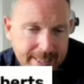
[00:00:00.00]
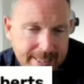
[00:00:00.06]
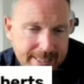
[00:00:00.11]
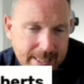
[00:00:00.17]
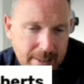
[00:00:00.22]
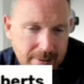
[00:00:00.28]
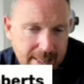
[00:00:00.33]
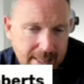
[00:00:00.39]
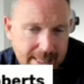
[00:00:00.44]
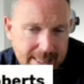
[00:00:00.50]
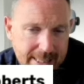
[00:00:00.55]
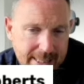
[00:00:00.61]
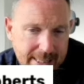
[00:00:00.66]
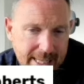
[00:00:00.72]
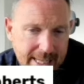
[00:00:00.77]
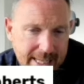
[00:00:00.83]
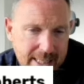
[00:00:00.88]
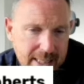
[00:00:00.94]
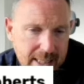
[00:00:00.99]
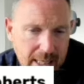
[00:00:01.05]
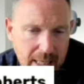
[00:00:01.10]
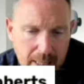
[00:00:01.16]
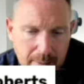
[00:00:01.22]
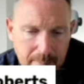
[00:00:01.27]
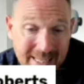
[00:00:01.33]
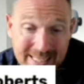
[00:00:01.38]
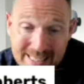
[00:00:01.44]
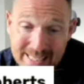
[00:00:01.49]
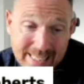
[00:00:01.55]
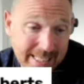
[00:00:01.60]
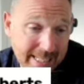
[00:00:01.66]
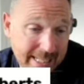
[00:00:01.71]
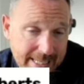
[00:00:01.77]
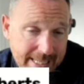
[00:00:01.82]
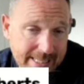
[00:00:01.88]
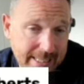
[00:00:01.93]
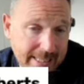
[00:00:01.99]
So yes, that's basically it.